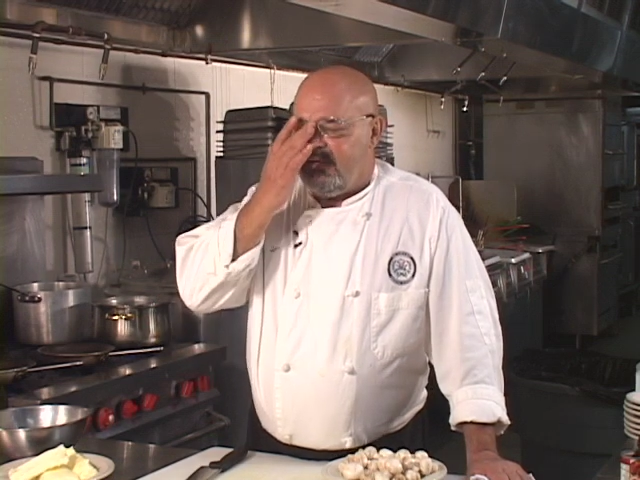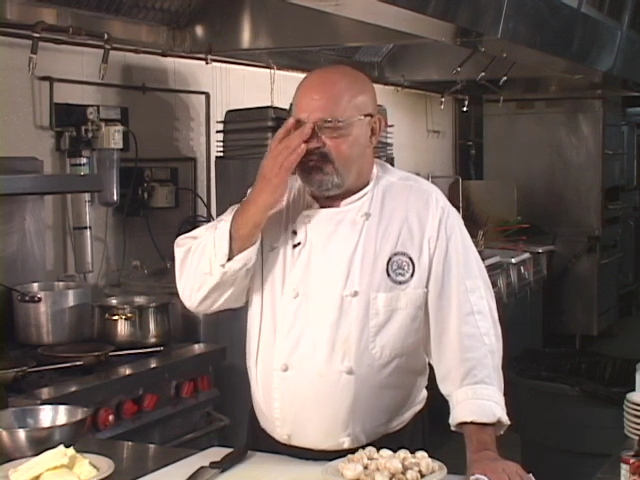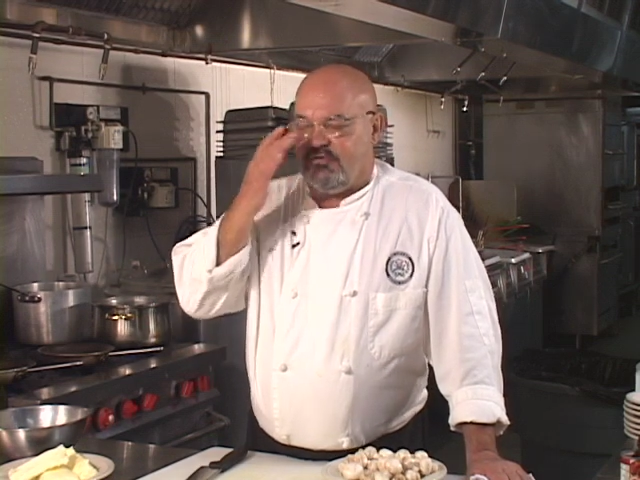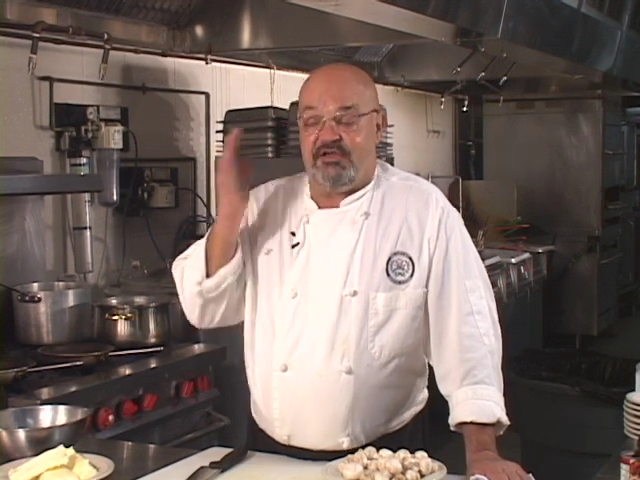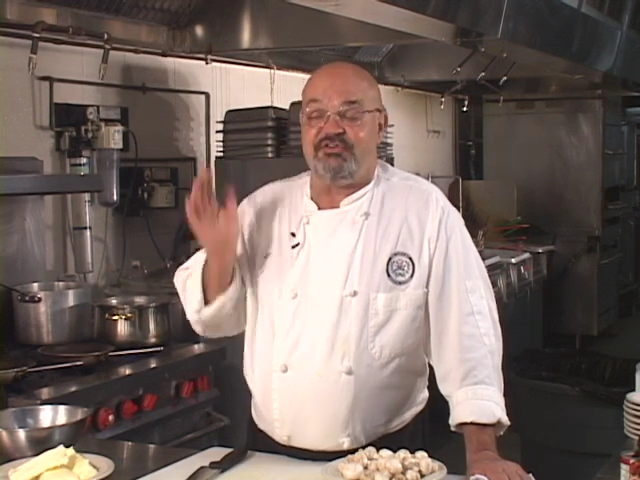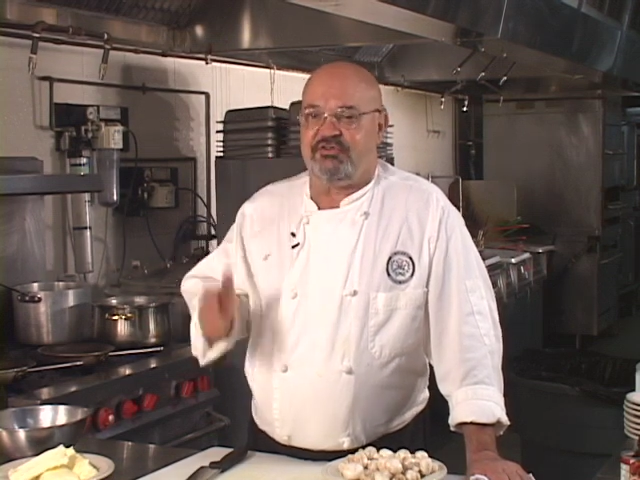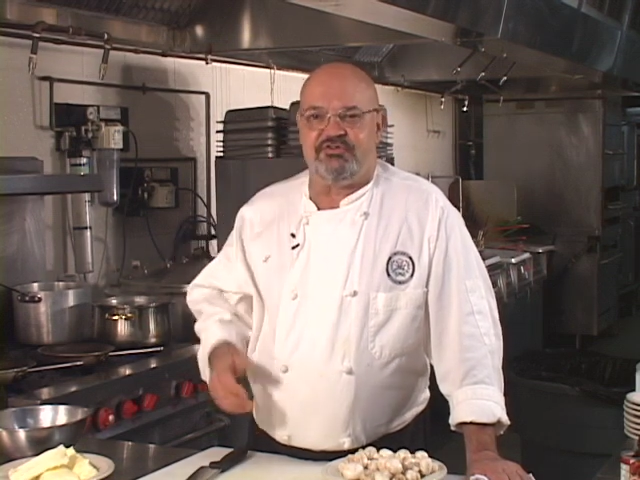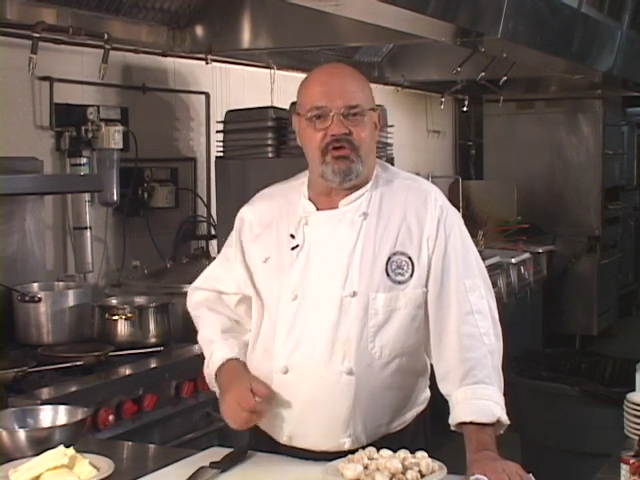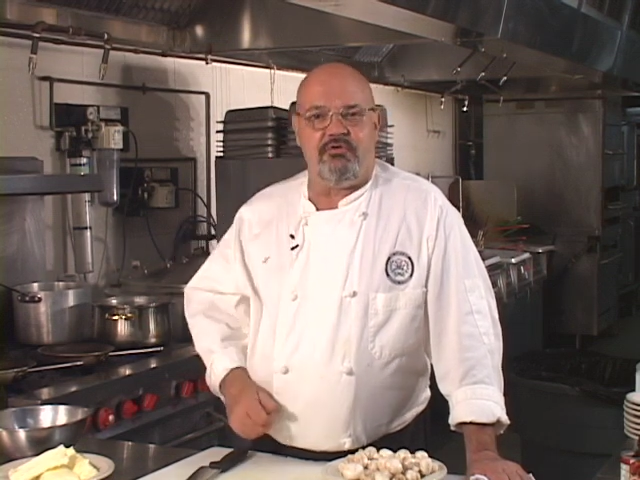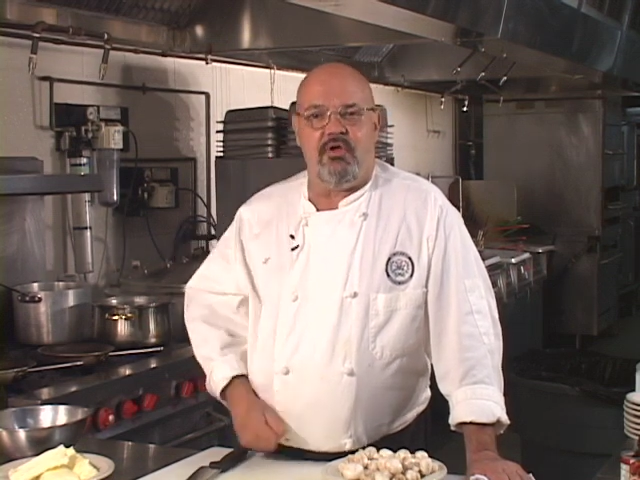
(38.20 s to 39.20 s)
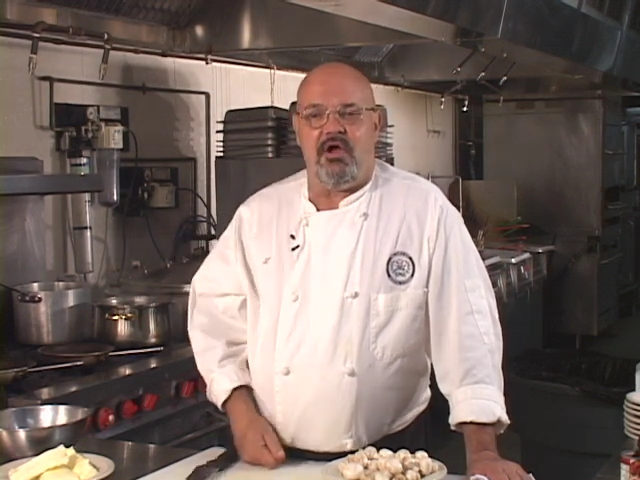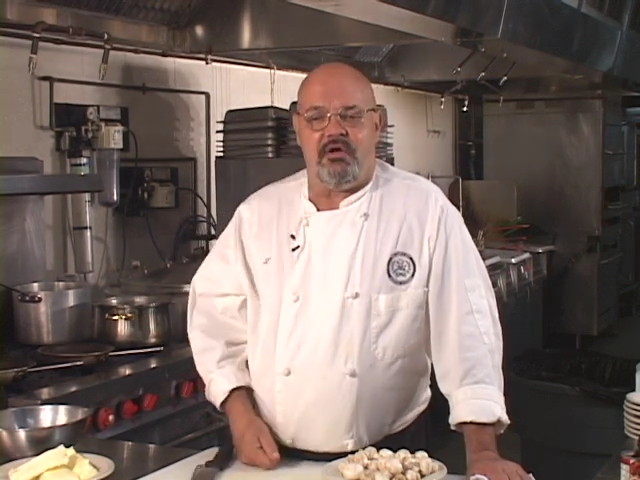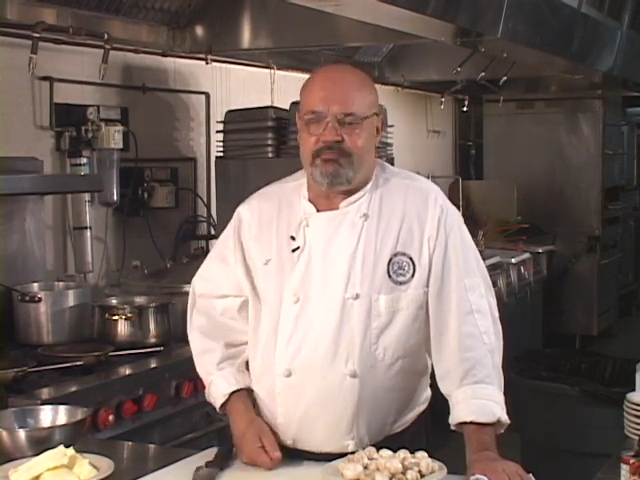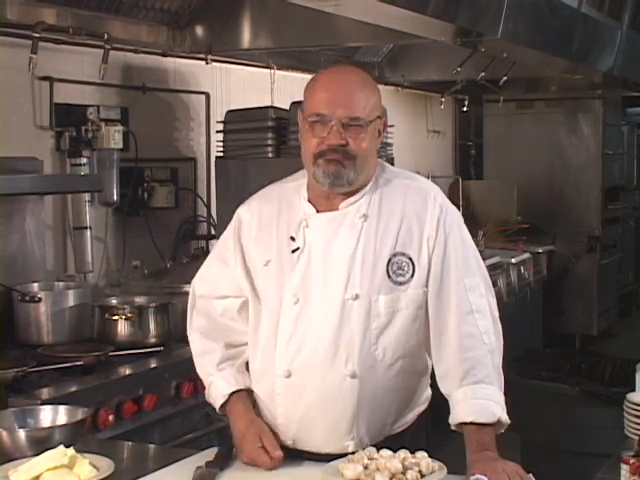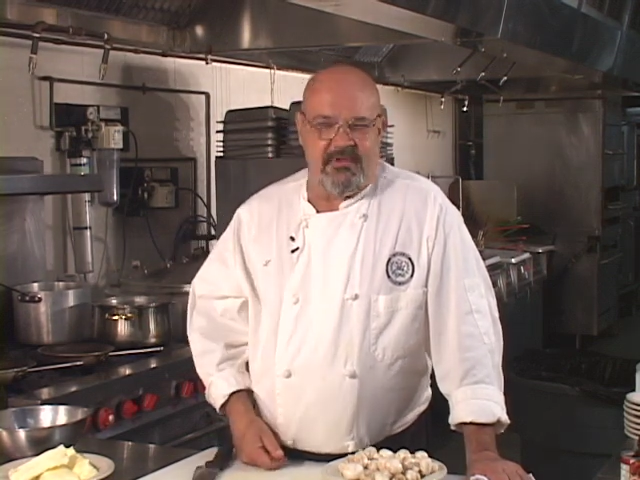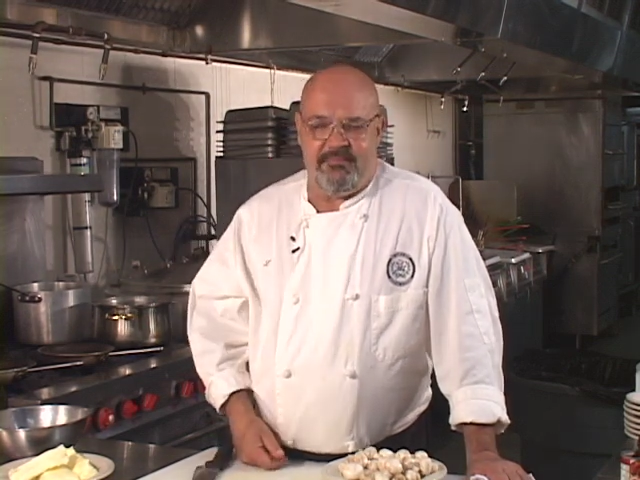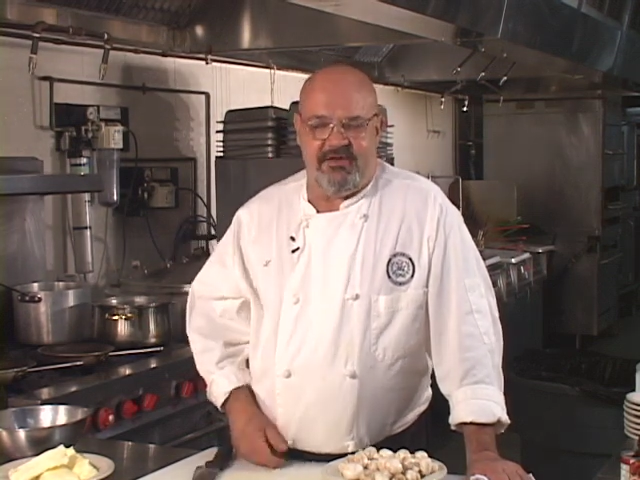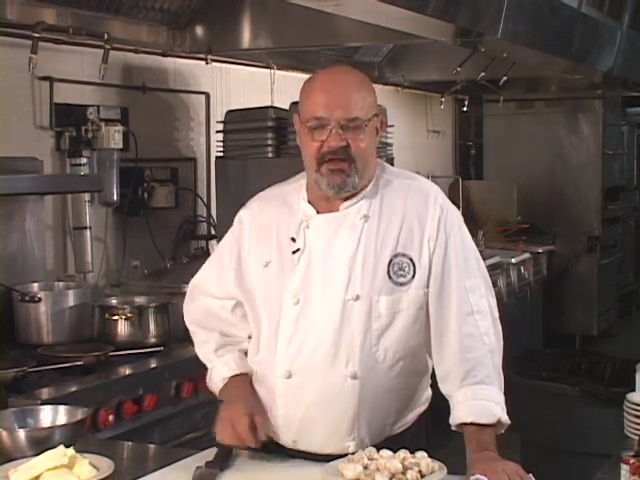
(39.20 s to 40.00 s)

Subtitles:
The list is so long, I mean,